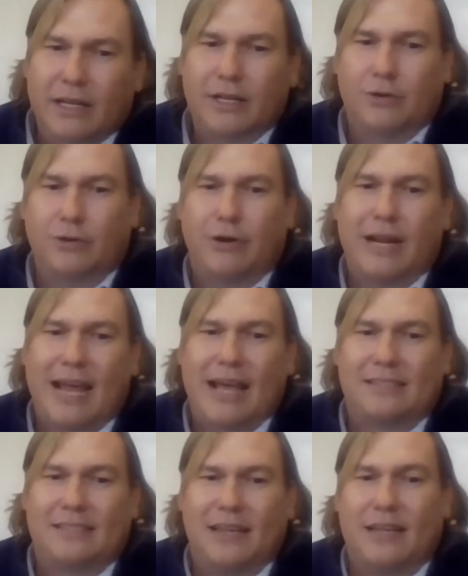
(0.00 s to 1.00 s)
for clinical grade
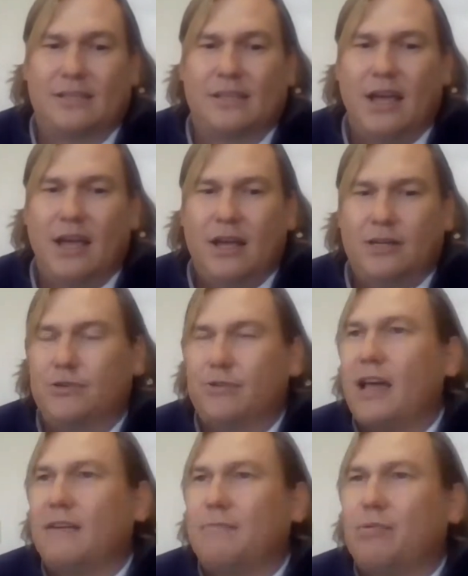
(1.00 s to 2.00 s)
assays
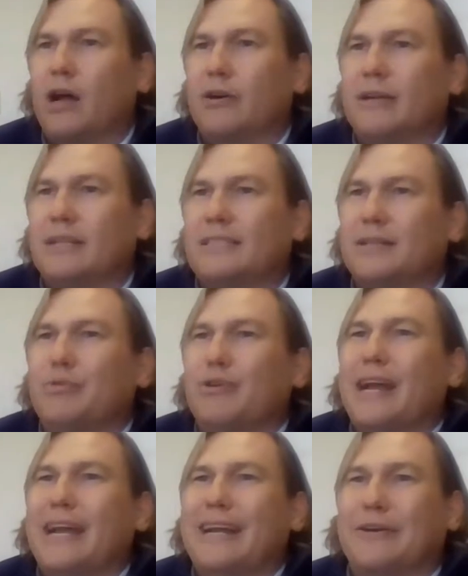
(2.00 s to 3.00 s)
to drive progress in the
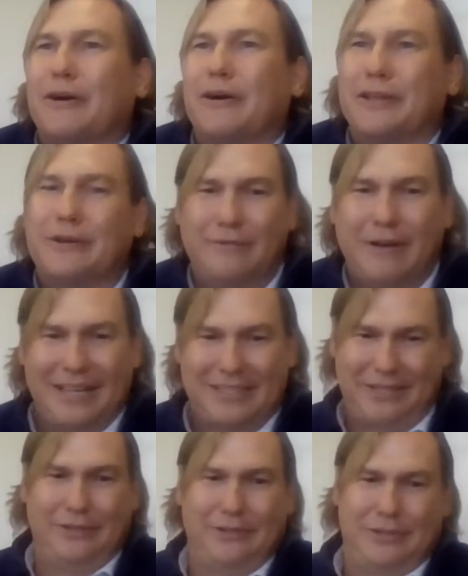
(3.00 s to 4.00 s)
brain and
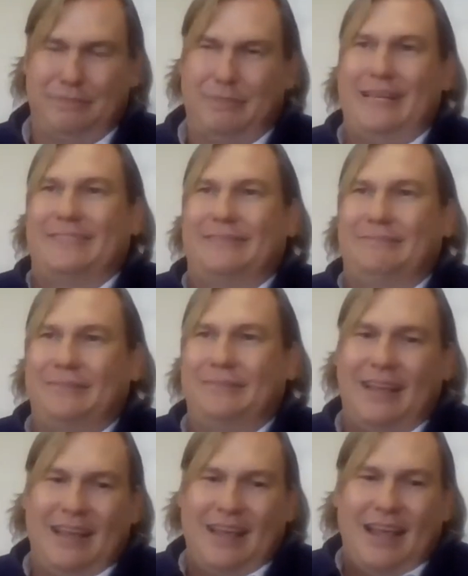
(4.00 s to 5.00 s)
cardiovascular space.
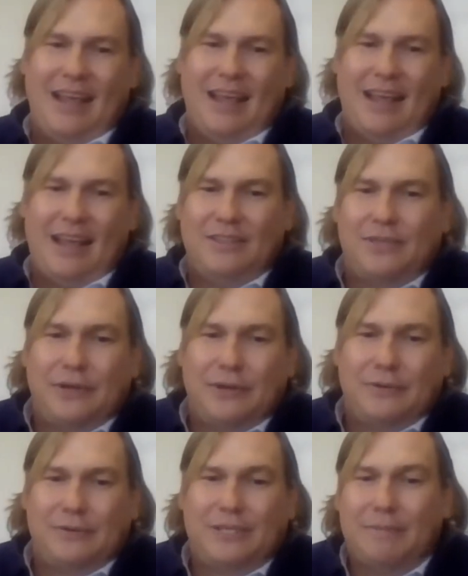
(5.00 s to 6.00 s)
And
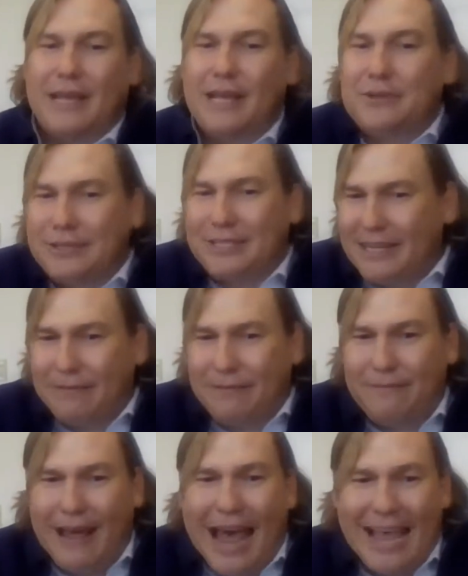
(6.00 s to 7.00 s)
so some
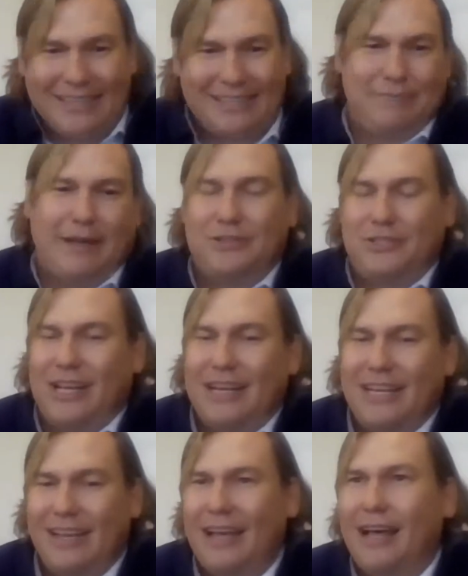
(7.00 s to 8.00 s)
interesting facts about
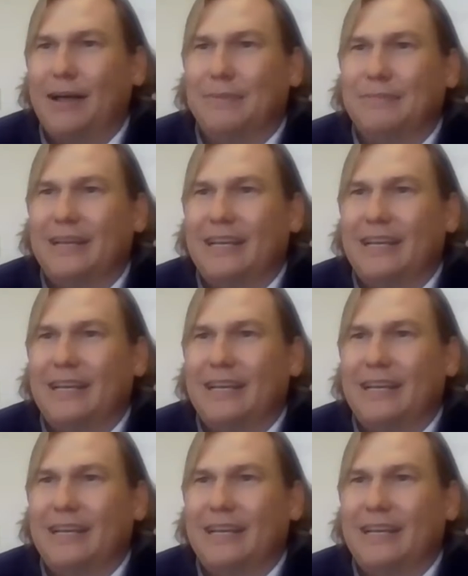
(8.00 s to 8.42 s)
Jenny.